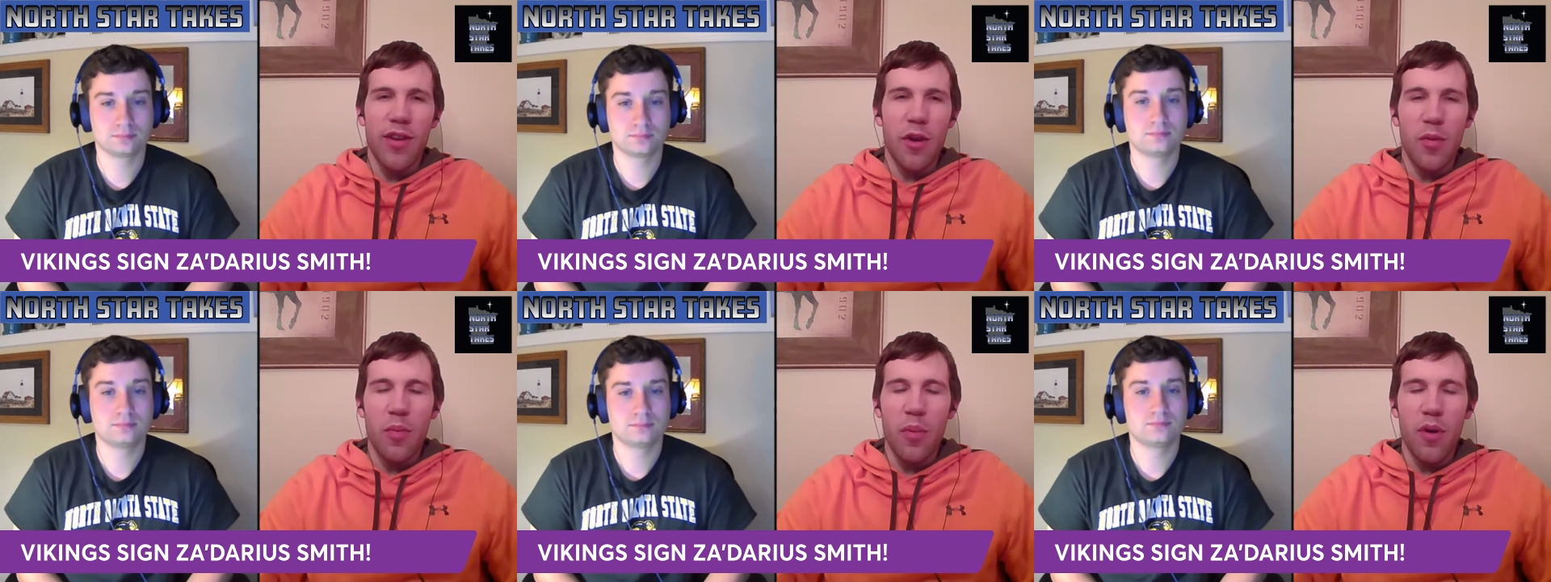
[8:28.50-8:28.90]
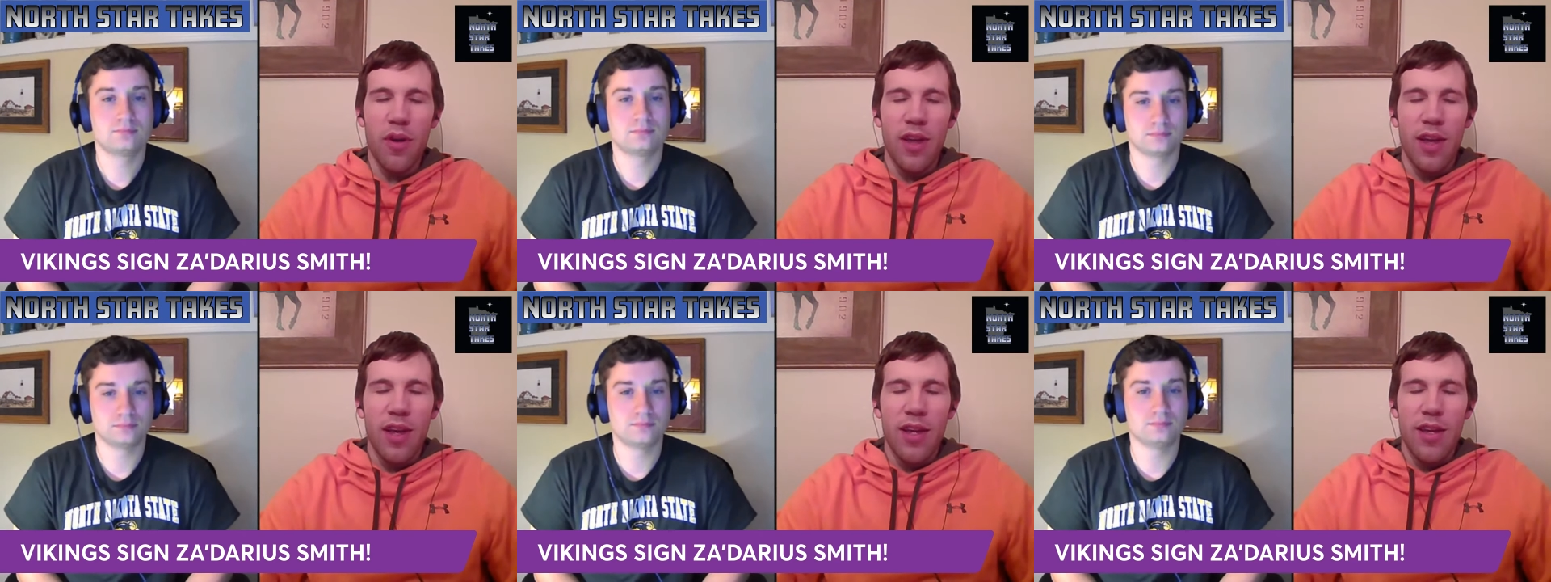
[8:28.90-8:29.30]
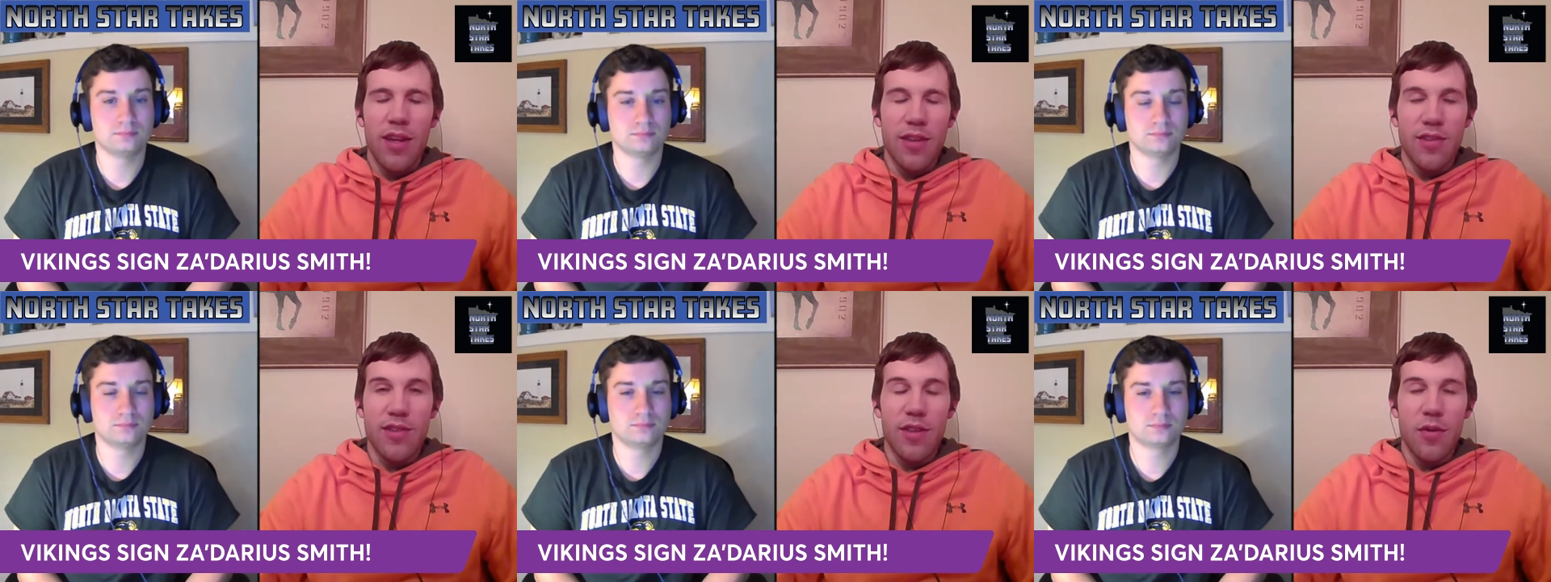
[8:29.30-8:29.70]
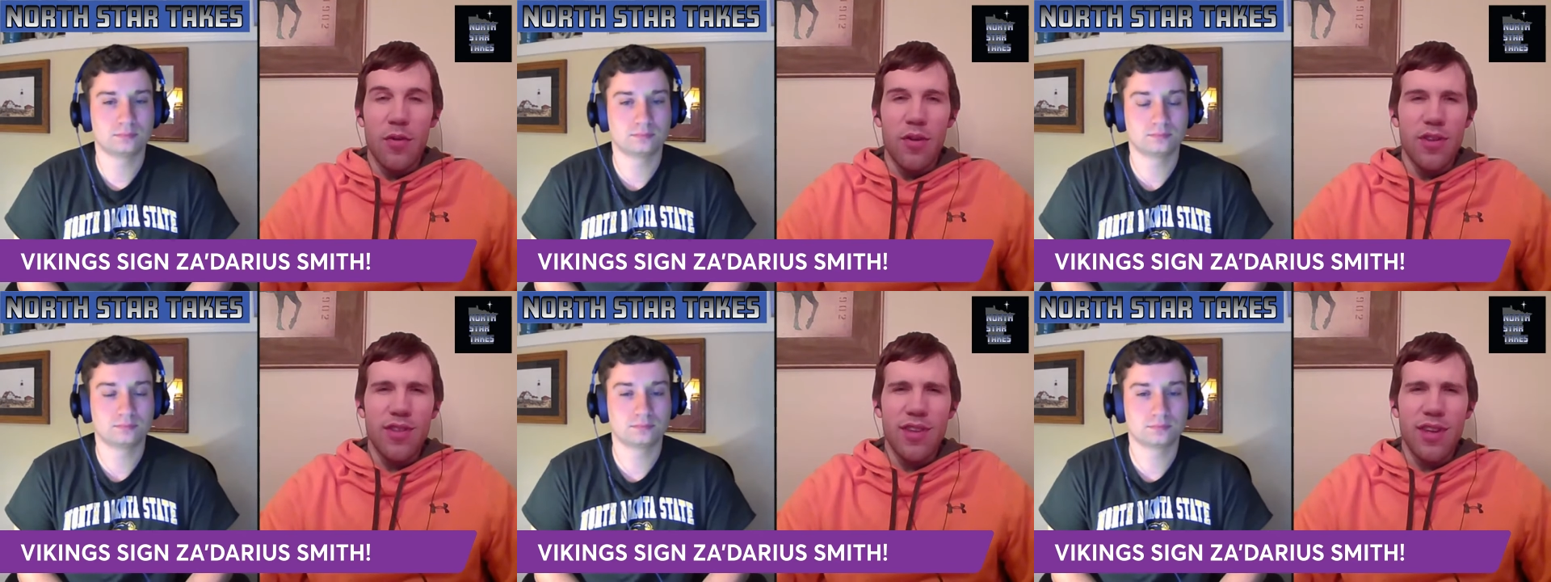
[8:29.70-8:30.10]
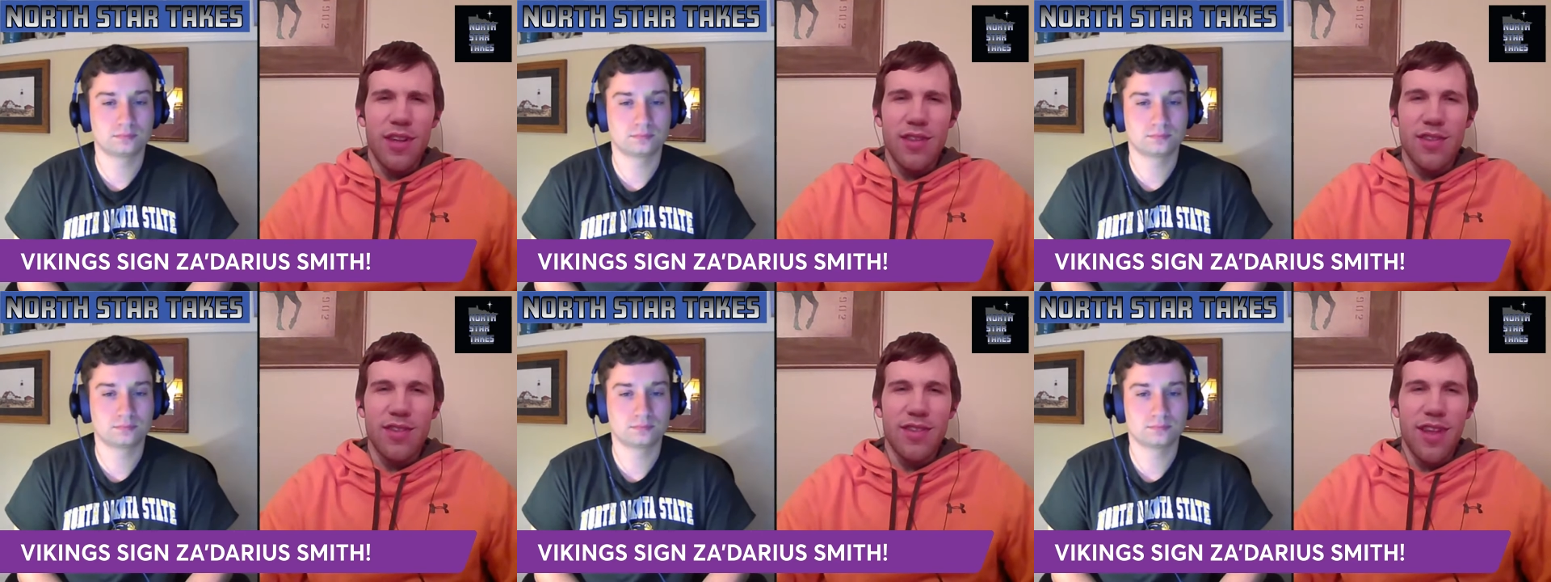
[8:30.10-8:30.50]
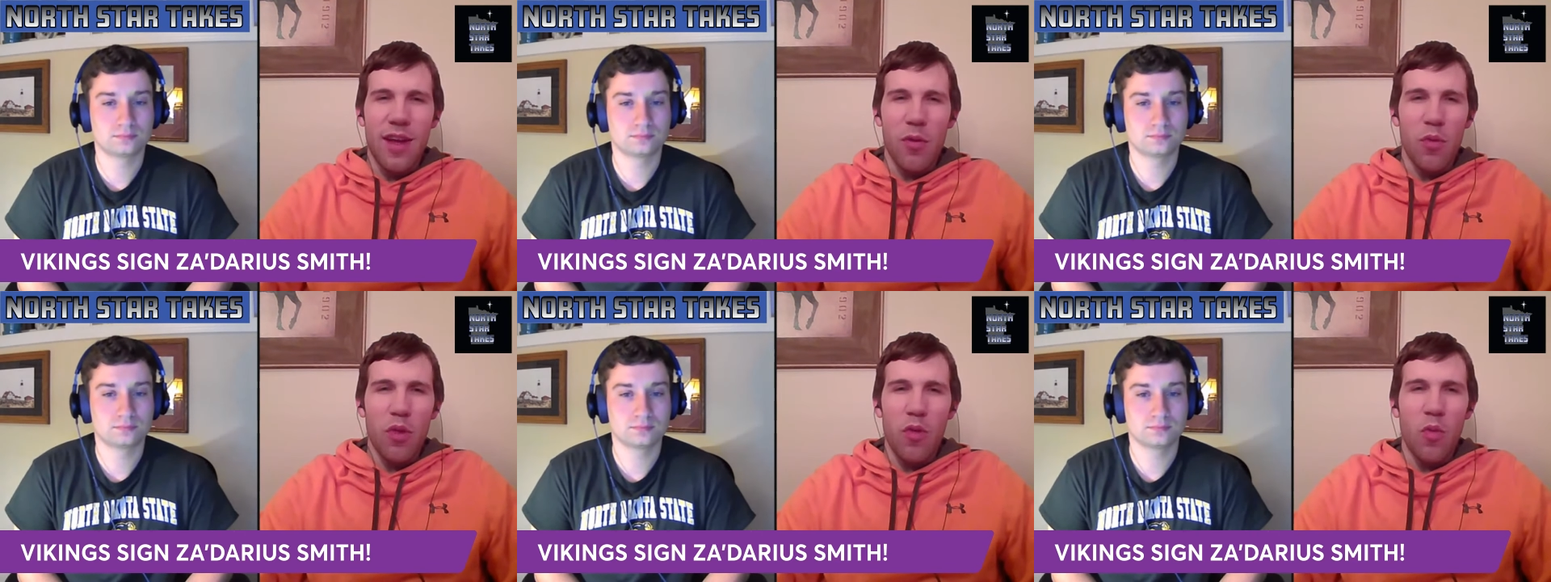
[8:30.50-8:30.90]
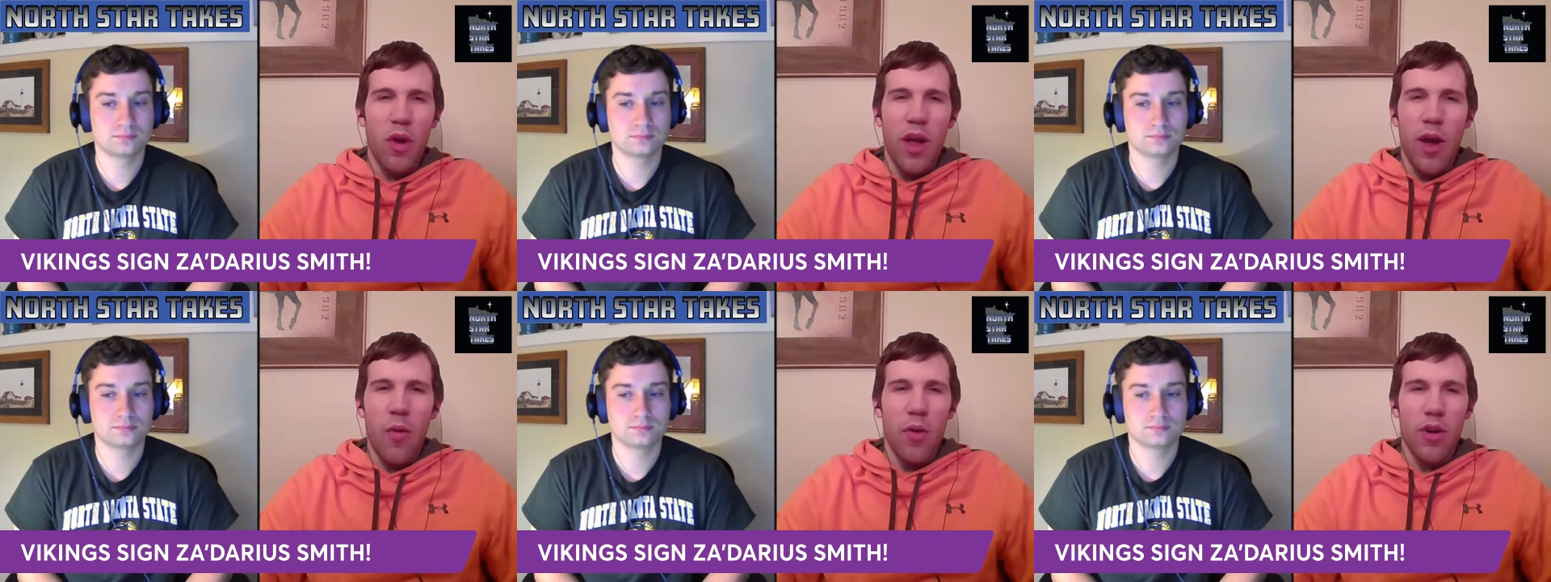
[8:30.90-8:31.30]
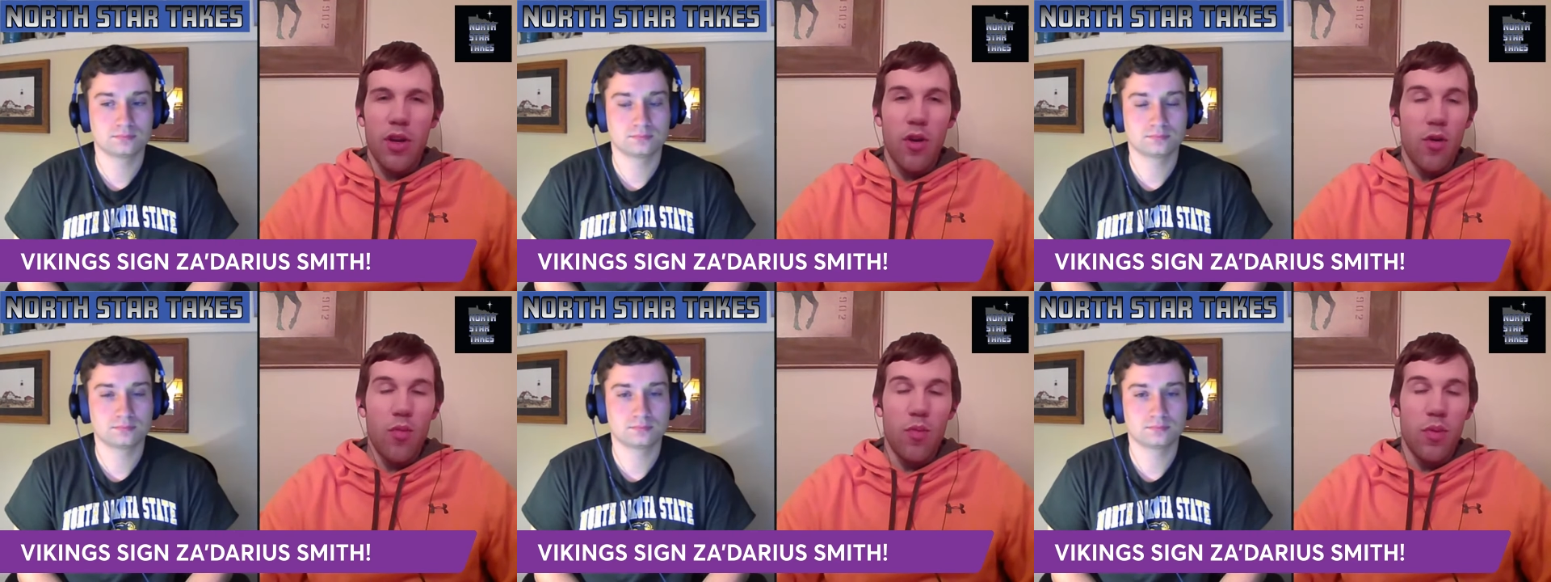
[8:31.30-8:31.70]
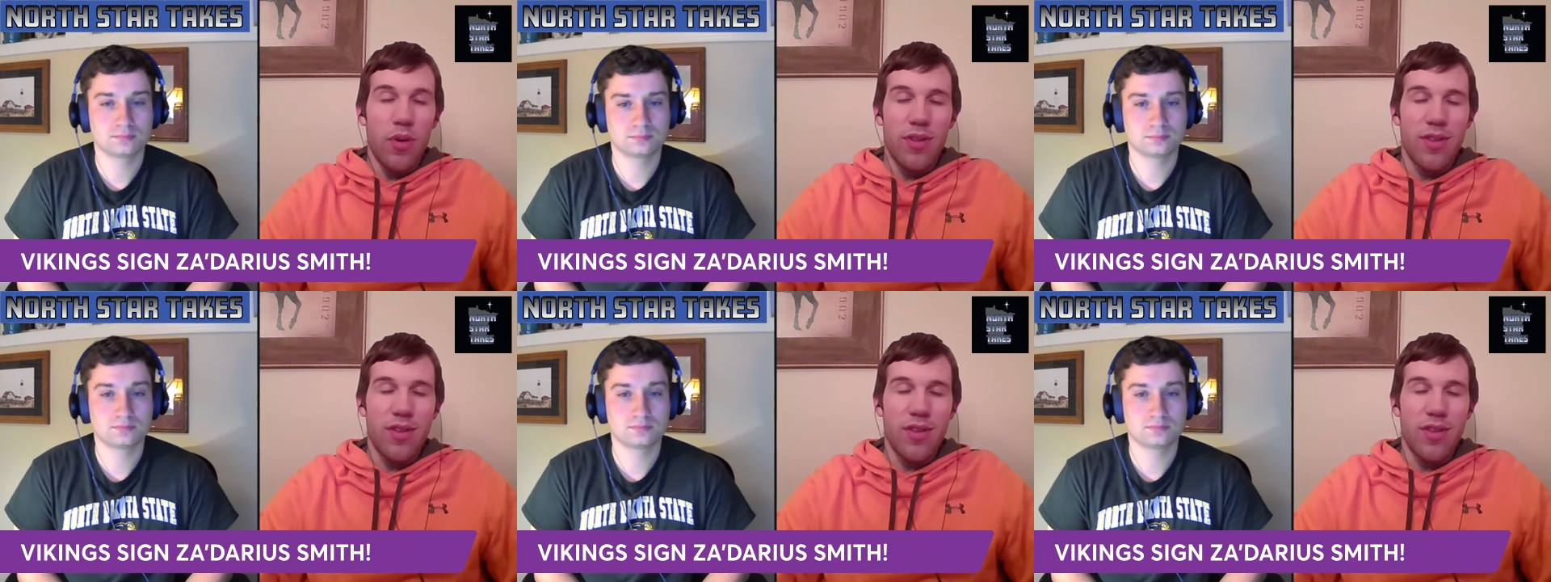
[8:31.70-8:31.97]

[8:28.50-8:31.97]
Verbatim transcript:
Speaker 1: here, but mm-hmm. still, it's it's not really the way I want to go. But